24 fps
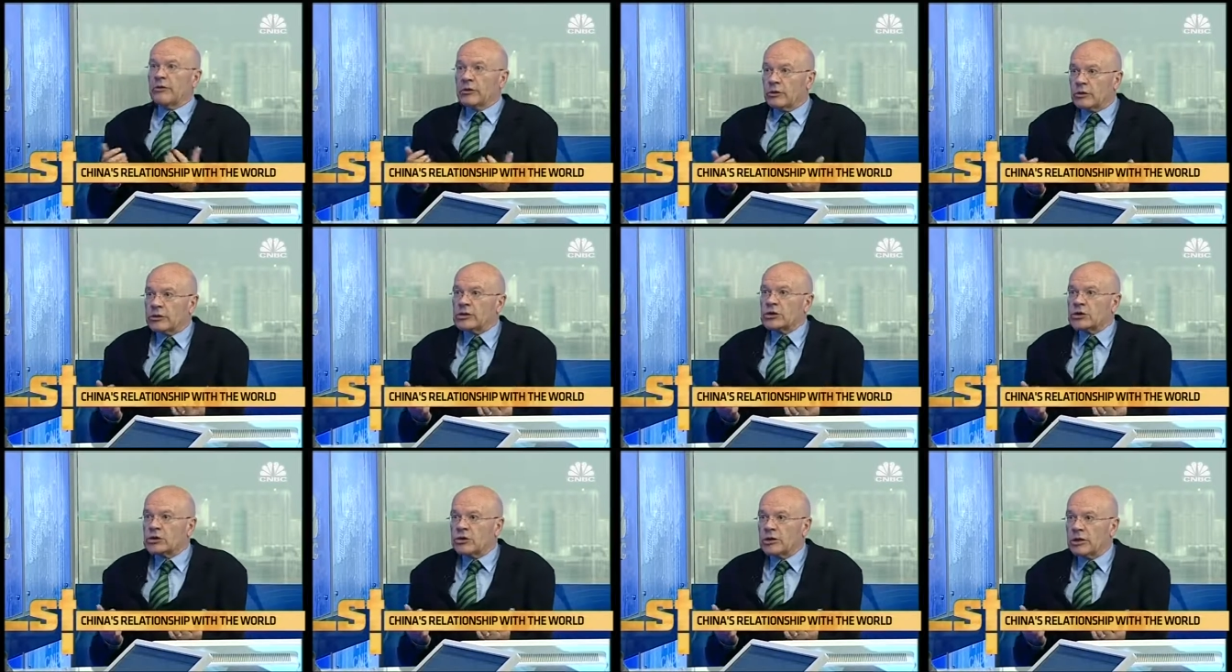
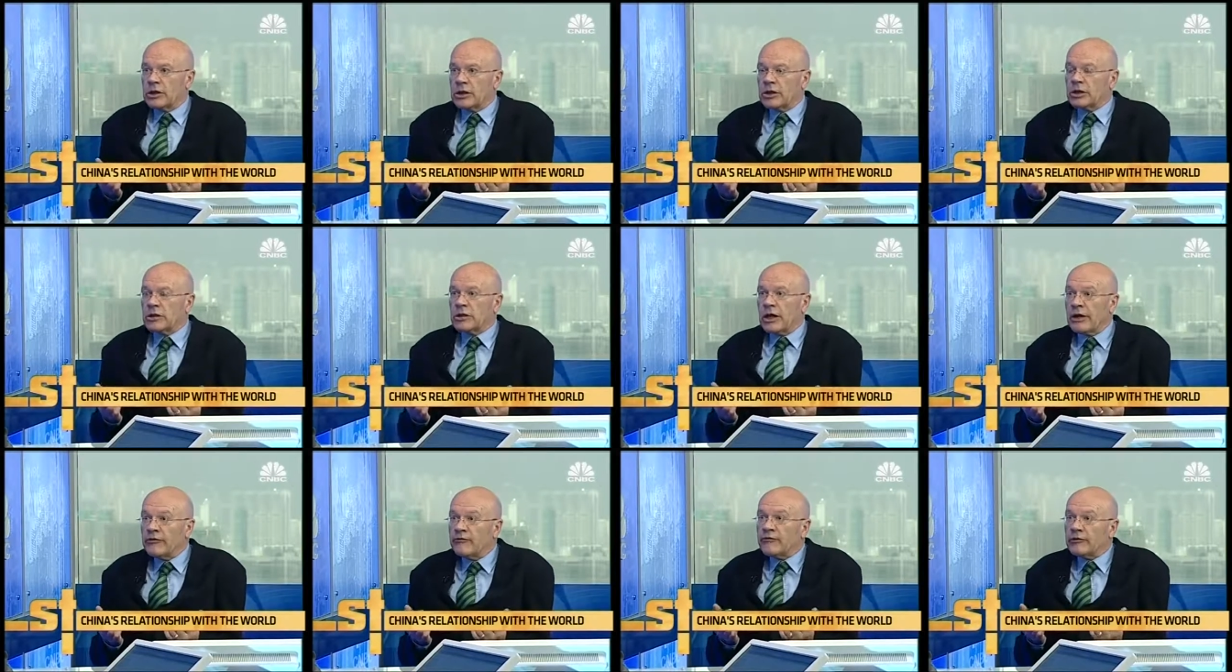everyone's
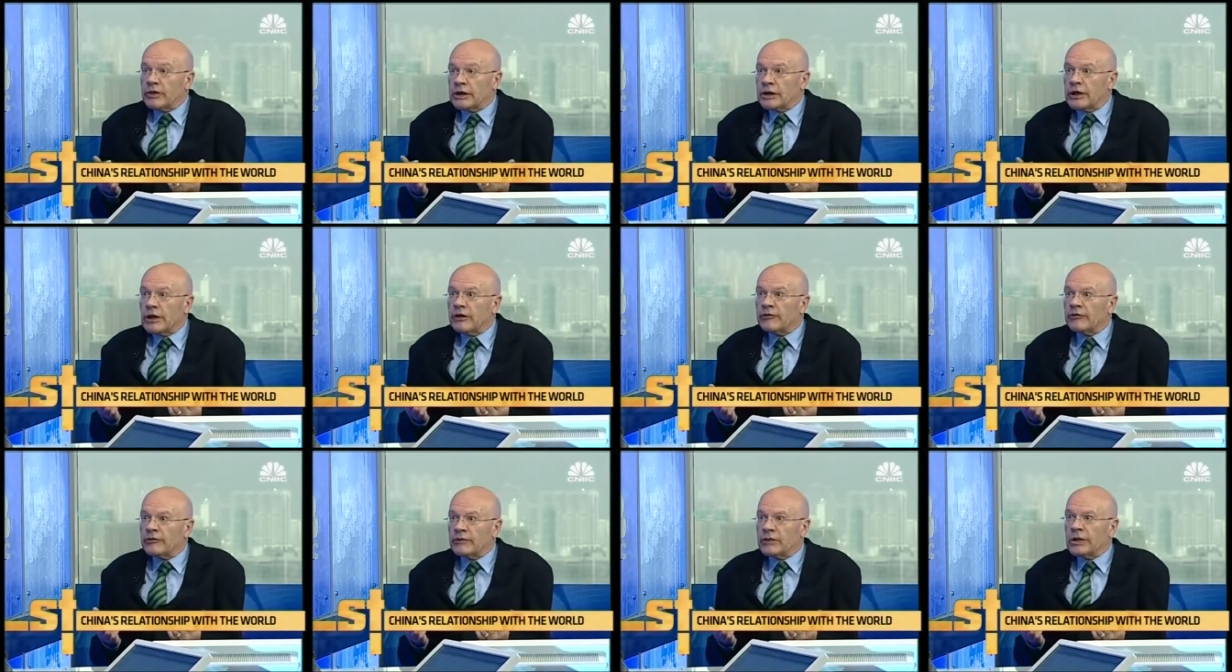trying, every
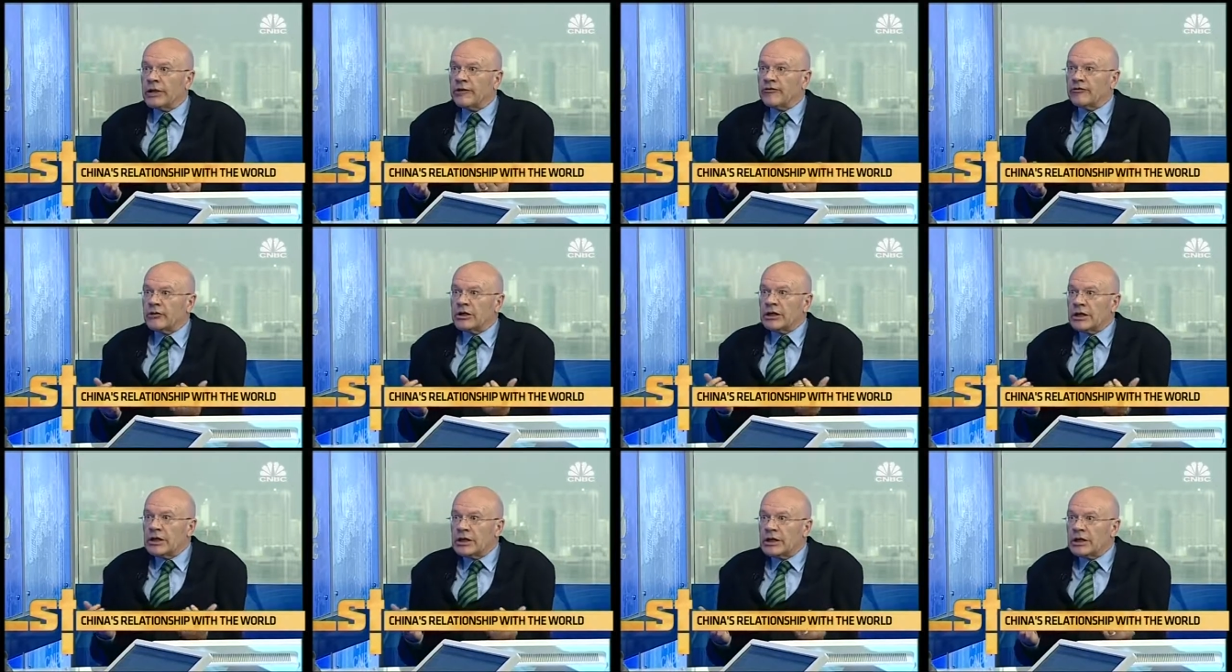government,
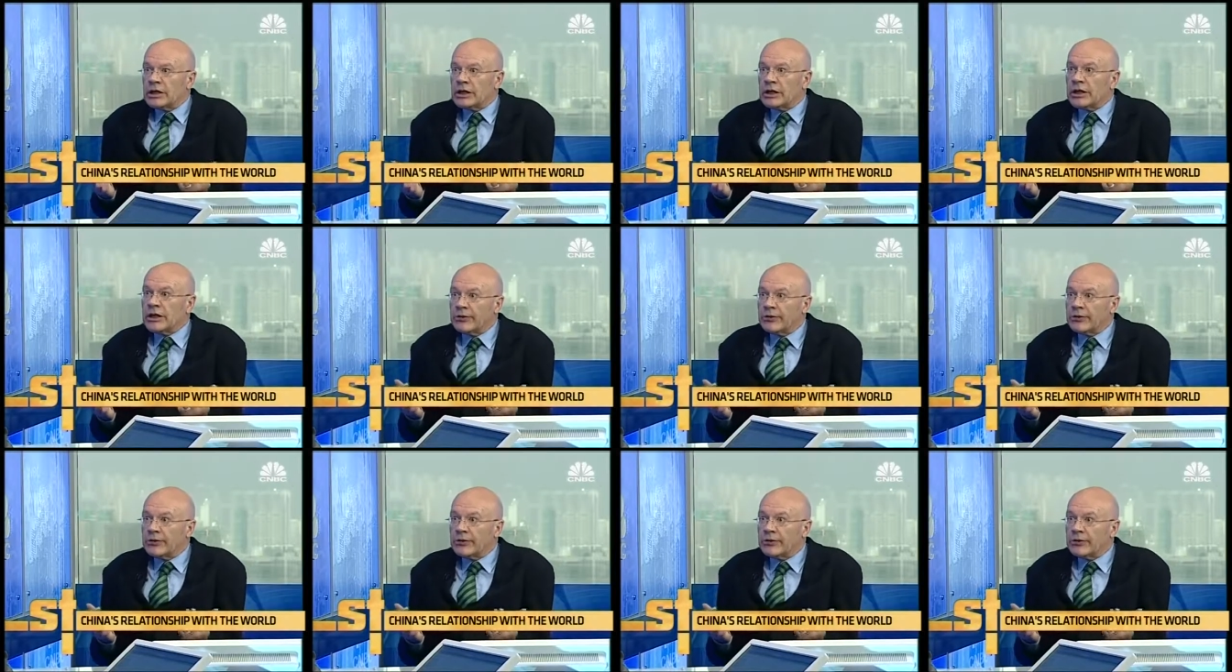every leader,